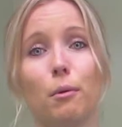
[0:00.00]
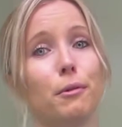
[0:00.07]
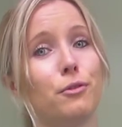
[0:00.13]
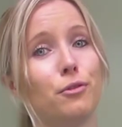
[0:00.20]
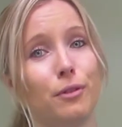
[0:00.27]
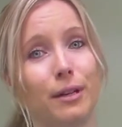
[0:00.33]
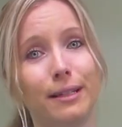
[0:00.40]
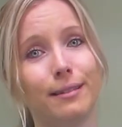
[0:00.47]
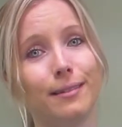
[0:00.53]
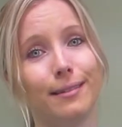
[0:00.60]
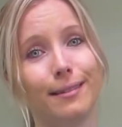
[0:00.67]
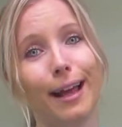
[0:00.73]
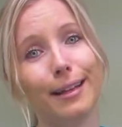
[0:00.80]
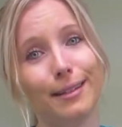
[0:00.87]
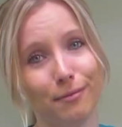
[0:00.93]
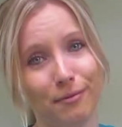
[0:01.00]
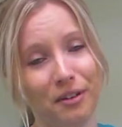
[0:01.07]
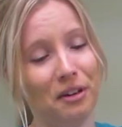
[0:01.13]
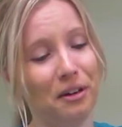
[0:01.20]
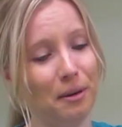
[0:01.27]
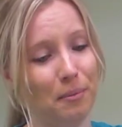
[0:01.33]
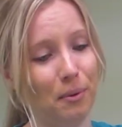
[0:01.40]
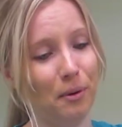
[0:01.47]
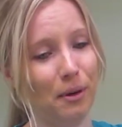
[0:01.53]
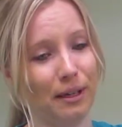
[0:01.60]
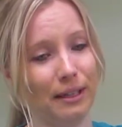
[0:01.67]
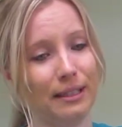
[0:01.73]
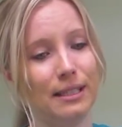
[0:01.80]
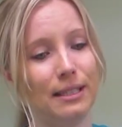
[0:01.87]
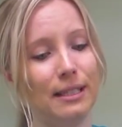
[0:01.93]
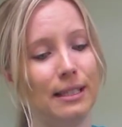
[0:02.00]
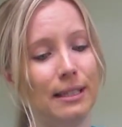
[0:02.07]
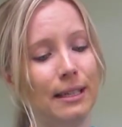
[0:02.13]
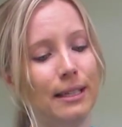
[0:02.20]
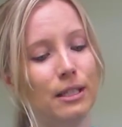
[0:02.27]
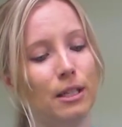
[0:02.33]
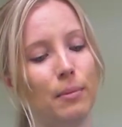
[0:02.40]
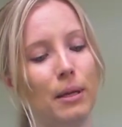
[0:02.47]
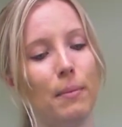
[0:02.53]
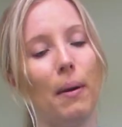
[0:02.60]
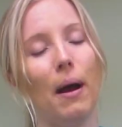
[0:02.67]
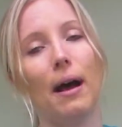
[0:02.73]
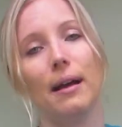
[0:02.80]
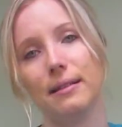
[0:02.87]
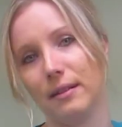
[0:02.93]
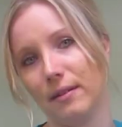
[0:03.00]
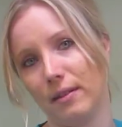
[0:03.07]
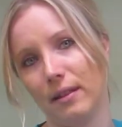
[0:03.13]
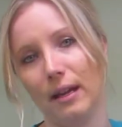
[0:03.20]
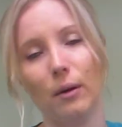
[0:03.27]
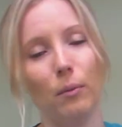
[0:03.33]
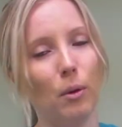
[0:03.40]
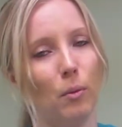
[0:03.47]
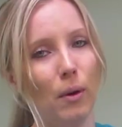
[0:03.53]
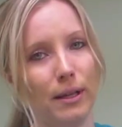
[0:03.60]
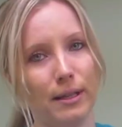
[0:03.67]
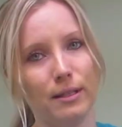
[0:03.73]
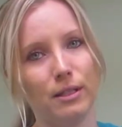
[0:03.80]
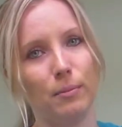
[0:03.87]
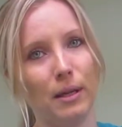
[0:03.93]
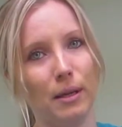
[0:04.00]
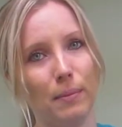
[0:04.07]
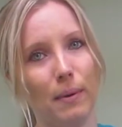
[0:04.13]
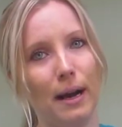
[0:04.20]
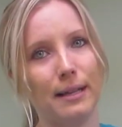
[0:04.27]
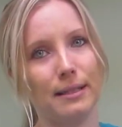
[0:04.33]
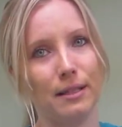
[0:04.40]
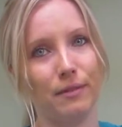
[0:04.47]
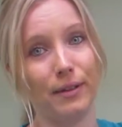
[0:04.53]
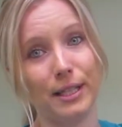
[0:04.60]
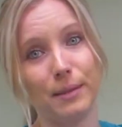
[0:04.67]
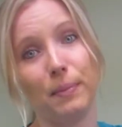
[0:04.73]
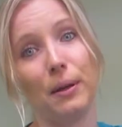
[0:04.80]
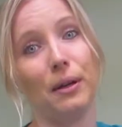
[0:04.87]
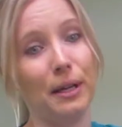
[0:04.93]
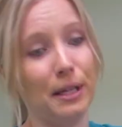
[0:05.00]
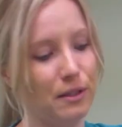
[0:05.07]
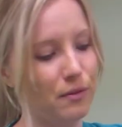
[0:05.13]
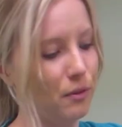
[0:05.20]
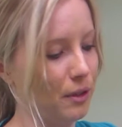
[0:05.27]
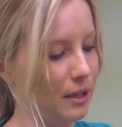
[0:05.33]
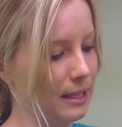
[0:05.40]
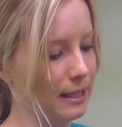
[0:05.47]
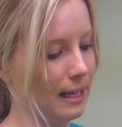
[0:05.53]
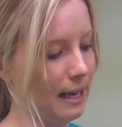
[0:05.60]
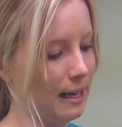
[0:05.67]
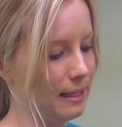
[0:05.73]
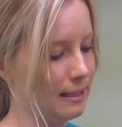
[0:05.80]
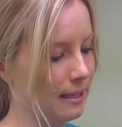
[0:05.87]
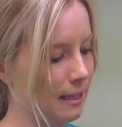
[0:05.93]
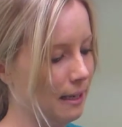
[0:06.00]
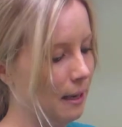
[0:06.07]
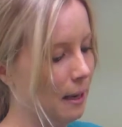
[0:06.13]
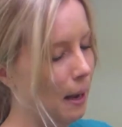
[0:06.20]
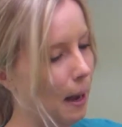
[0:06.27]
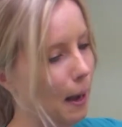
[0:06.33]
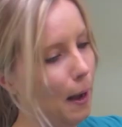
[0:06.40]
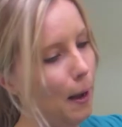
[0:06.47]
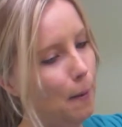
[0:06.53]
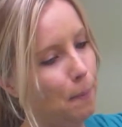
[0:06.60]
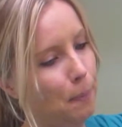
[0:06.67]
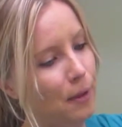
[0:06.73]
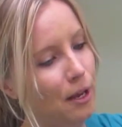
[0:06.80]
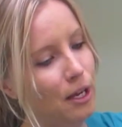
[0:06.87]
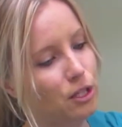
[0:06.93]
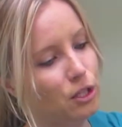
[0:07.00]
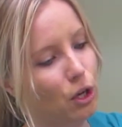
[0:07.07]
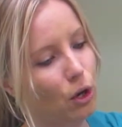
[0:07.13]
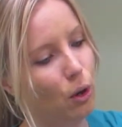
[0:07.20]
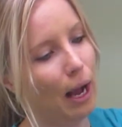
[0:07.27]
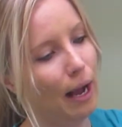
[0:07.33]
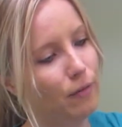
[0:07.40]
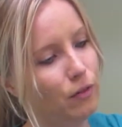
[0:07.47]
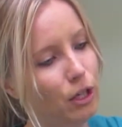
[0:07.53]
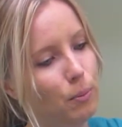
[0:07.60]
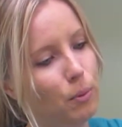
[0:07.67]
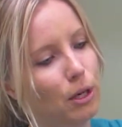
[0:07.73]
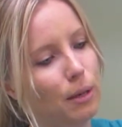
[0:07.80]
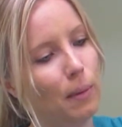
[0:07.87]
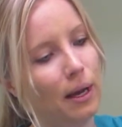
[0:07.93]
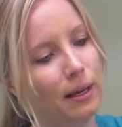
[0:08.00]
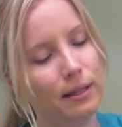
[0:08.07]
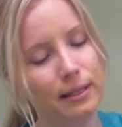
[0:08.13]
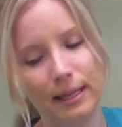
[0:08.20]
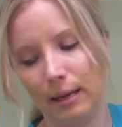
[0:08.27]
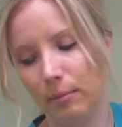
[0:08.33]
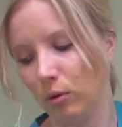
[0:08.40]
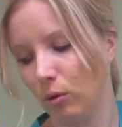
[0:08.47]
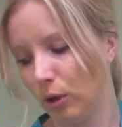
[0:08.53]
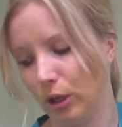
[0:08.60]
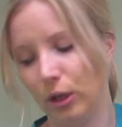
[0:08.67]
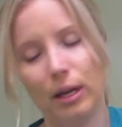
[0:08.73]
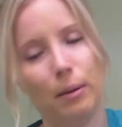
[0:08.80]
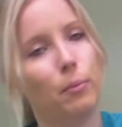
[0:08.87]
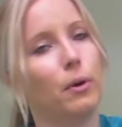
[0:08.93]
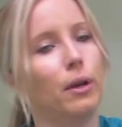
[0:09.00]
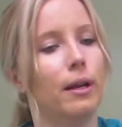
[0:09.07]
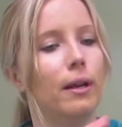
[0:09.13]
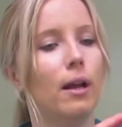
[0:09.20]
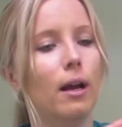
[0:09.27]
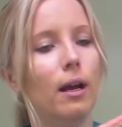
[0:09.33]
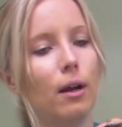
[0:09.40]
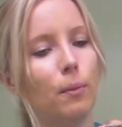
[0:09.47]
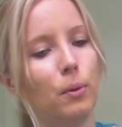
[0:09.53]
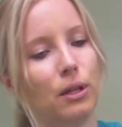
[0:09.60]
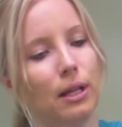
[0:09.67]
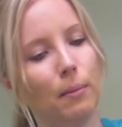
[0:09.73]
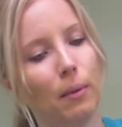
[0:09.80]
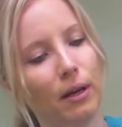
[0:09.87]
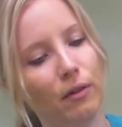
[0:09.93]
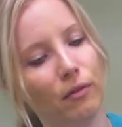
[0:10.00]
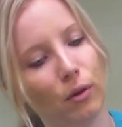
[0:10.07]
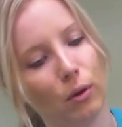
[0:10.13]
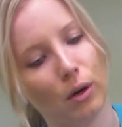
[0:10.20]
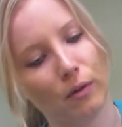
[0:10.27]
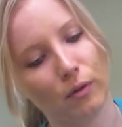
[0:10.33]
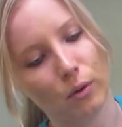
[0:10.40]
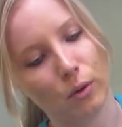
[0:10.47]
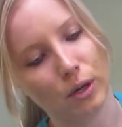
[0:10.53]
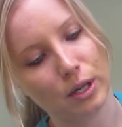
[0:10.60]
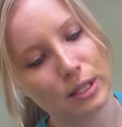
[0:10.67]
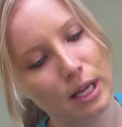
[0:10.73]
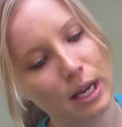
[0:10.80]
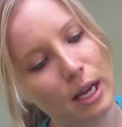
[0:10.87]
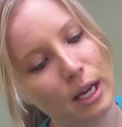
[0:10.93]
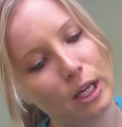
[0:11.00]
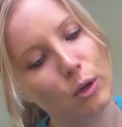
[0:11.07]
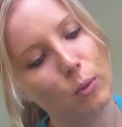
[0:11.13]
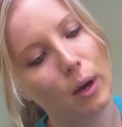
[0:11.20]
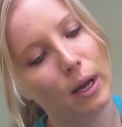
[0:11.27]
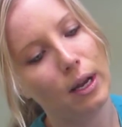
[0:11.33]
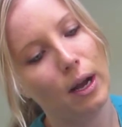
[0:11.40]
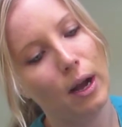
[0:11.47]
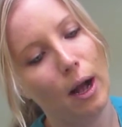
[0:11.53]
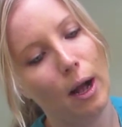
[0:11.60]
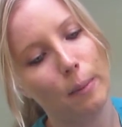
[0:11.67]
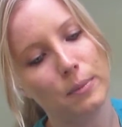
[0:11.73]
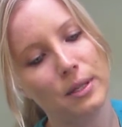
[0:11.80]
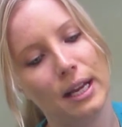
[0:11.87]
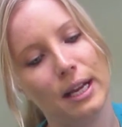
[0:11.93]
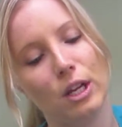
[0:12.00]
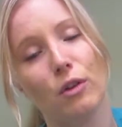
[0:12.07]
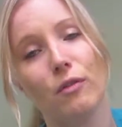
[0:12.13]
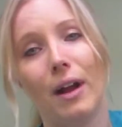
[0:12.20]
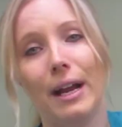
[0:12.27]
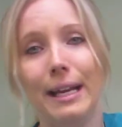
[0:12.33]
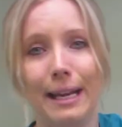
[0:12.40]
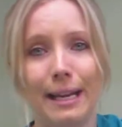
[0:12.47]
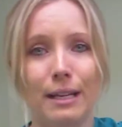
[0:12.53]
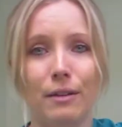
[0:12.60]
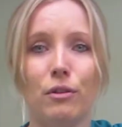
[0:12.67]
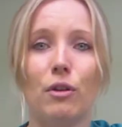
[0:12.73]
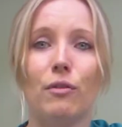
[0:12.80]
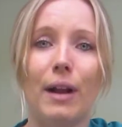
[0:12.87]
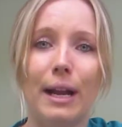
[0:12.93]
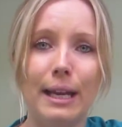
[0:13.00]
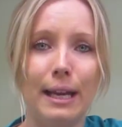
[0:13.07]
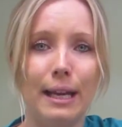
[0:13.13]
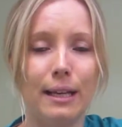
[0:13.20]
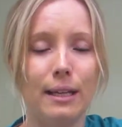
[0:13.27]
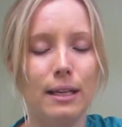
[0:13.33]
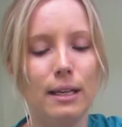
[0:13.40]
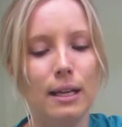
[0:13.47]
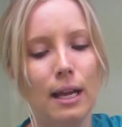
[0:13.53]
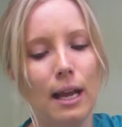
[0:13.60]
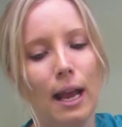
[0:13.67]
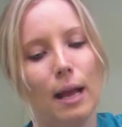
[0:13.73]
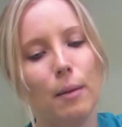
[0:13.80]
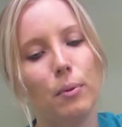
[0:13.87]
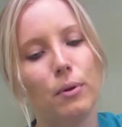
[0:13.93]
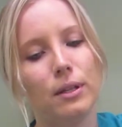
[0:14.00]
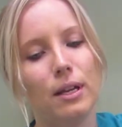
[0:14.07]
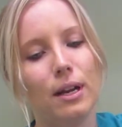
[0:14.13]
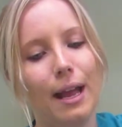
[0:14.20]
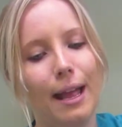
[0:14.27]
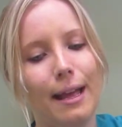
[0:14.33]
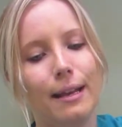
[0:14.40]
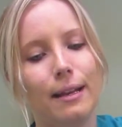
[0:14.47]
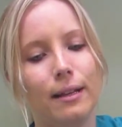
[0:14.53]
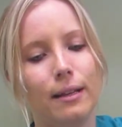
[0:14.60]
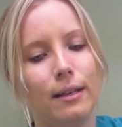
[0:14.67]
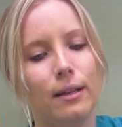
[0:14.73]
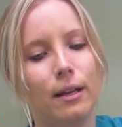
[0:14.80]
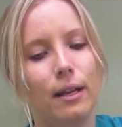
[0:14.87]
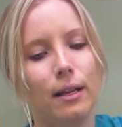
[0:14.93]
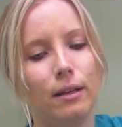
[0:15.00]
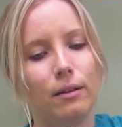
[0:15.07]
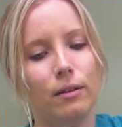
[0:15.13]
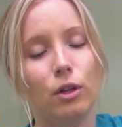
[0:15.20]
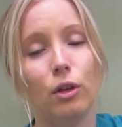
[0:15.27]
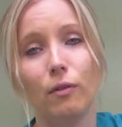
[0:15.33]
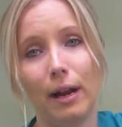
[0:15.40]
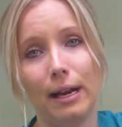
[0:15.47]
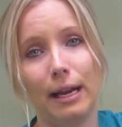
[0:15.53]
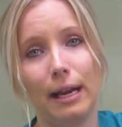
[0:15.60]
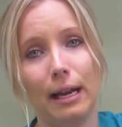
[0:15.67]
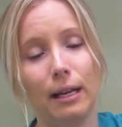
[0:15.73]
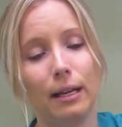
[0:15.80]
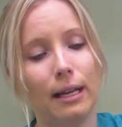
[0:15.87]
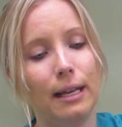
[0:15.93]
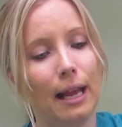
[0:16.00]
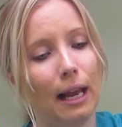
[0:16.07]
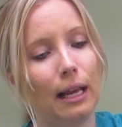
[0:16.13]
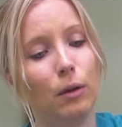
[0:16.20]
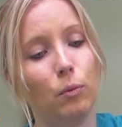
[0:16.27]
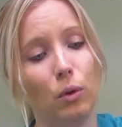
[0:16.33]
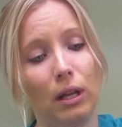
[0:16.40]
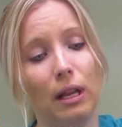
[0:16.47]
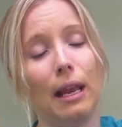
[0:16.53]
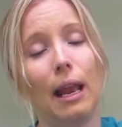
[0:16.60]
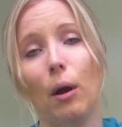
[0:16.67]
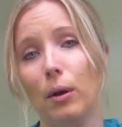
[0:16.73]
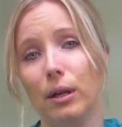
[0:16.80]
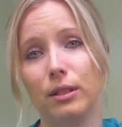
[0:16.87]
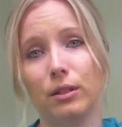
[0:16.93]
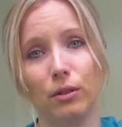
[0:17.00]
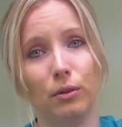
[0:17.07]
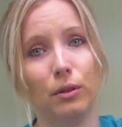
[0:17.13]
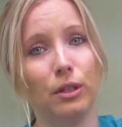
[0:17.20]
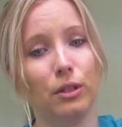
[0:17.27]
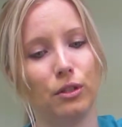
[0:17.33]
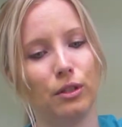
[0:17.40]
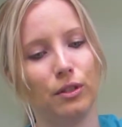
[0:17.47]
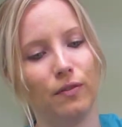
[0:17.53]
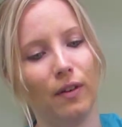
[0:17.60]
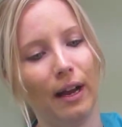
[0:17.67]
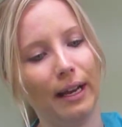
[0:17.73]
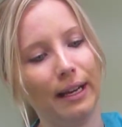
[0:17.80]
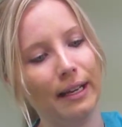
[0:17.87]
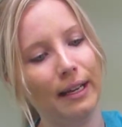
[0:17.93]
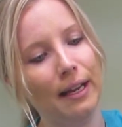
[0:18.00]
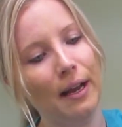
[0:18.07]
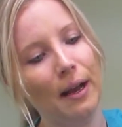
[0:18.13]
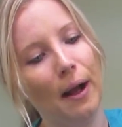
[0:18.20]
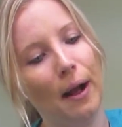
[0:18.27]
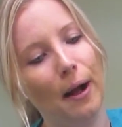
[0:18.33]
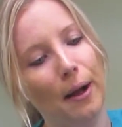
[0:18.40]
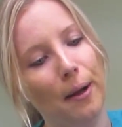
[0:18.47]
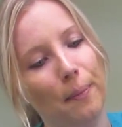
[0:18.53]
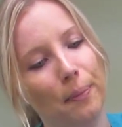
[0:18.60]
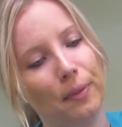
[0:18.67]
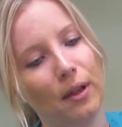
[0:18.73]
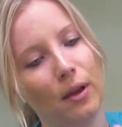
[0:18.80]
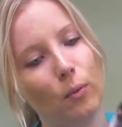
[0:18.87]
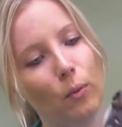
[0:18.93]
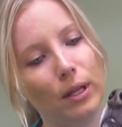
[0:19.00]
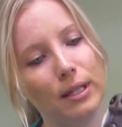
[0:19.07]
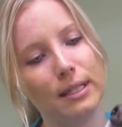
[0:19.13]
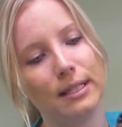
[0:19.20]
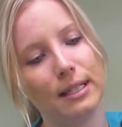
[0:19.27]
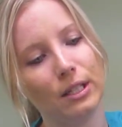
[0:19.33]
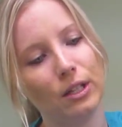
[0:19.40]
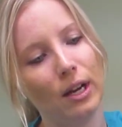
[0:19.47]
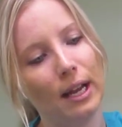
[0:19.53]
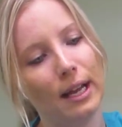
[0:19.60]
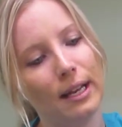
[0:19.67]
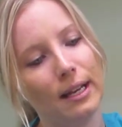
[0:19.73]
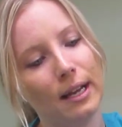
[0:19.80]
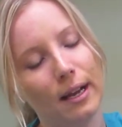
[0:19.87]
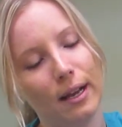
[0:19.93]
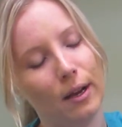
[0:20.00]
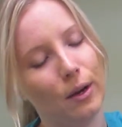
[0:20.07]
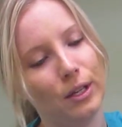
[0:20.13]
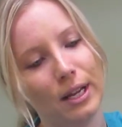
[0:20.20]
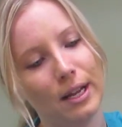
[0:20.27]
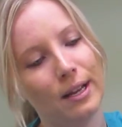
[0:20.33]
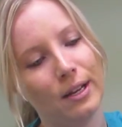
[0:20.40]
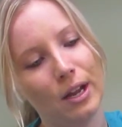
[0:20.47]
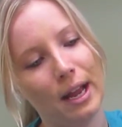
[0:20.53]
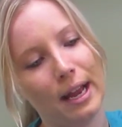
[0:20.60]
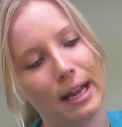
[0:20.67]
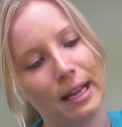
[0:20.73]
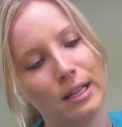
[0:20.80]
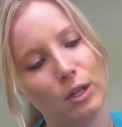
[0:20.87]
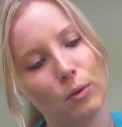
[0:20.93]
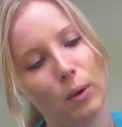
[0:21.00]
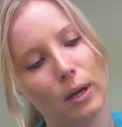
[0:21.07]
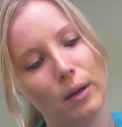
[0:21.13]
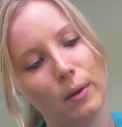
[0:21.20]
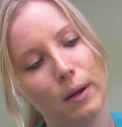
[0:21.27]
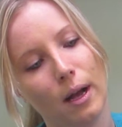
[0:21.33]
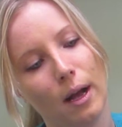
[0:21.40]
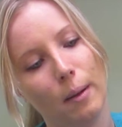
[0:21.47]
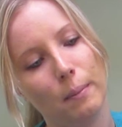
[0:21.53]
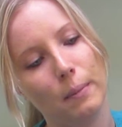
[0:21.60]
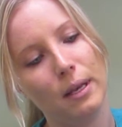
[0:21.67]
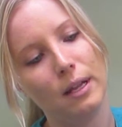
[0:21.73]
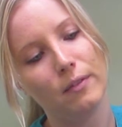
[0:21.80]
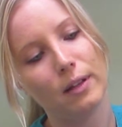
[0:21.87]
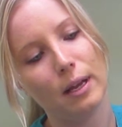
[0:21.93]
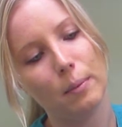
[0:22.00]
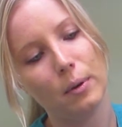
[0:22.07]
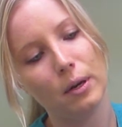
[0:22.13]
with treats. That's very important. This needs to be a positive thing. We want this to be a positive experience for these guys. So after you put them on the table, or you can put them on the floor, of course, you want to take your right hand, if you're right-handed, and put their head in your right hand. And Nellie will allow us to do this just fine. Once it's in your head, in your hand, you want to lift up